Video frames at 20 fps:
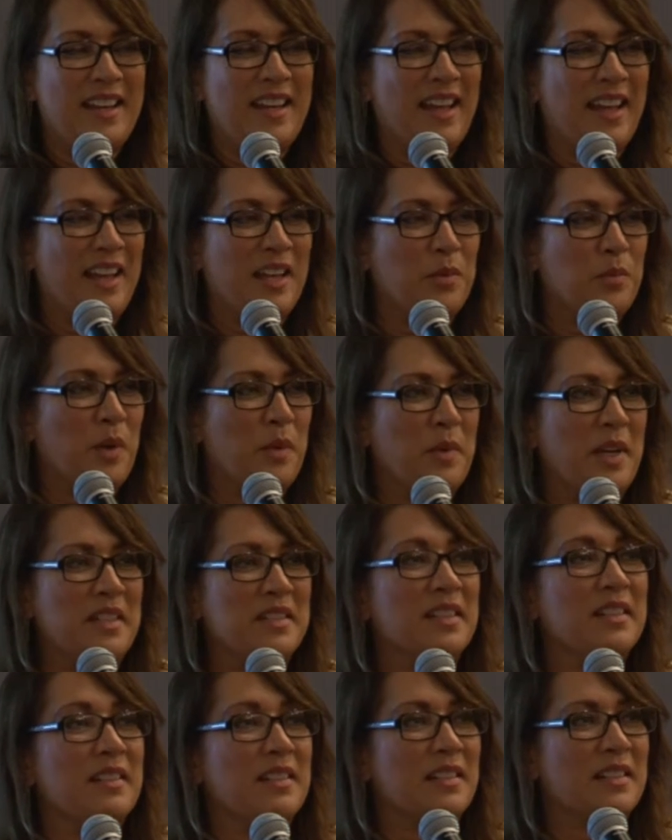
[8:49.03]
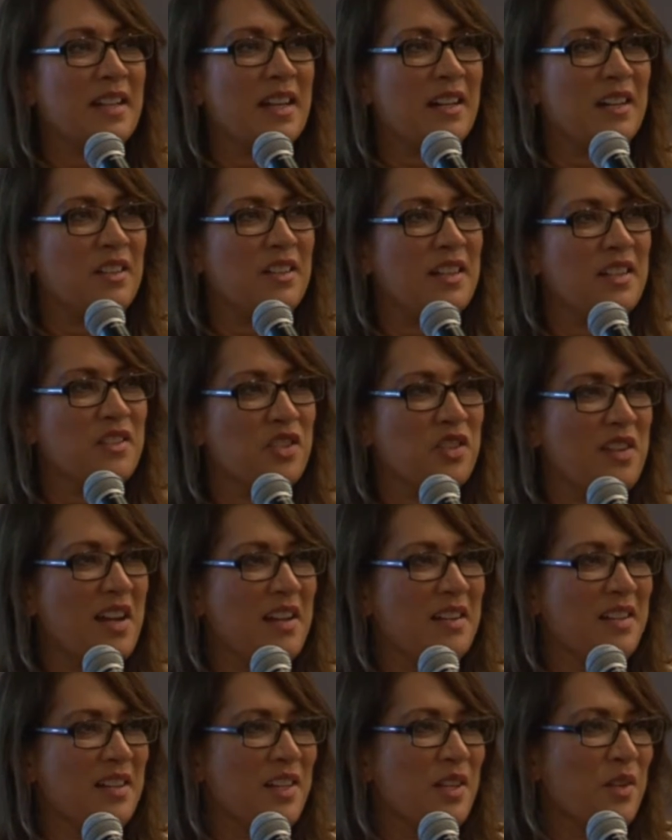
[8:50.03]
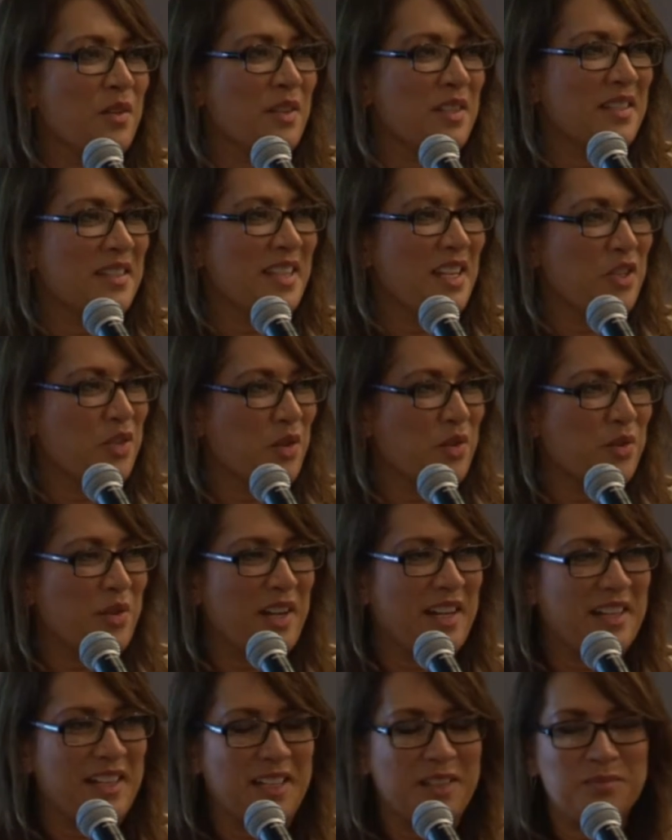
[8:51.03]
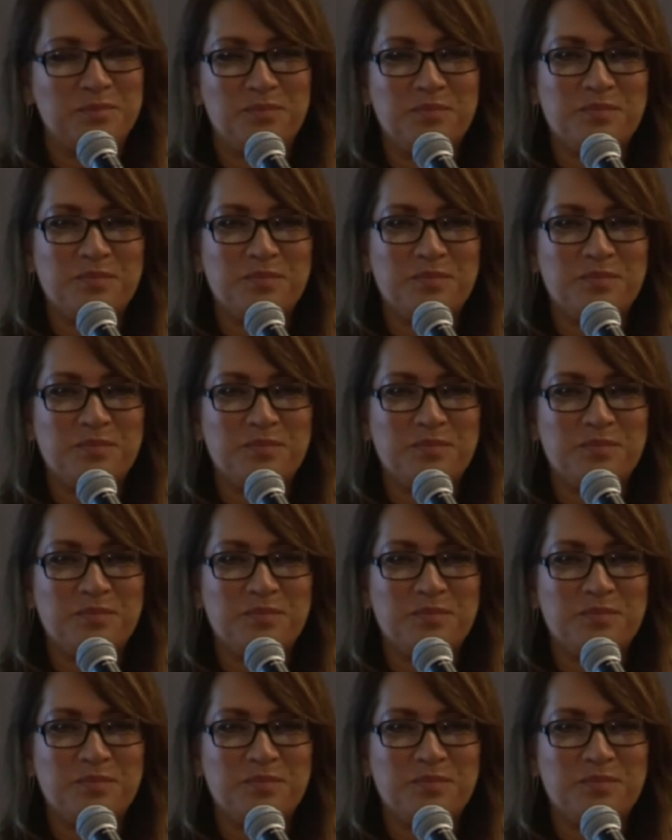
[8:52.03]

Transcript: and we went and did our Ashtanga yoga teacher training.